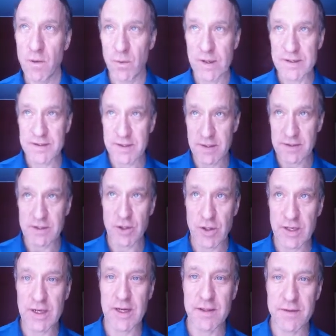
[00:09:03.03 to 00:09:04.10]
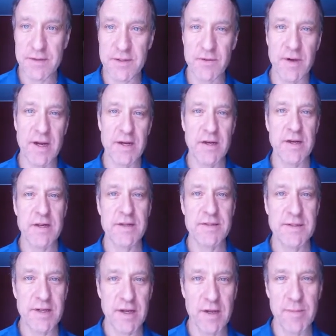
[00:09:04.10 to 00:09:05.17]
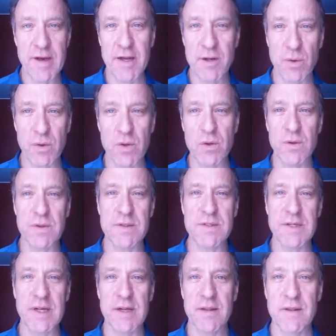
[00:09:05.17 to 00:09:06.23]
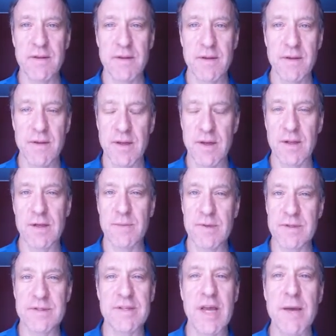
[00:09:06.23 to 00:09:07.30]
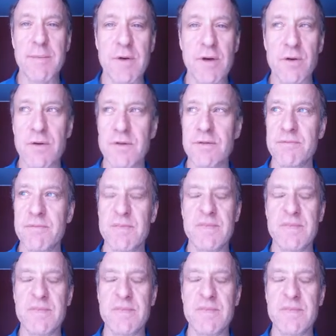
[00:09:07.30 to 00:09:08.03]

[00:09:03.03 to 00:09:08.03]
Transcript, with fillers: Winston is looking at the screen and he's seeing Emmanuel Goldstein, the ultimate scapegoat,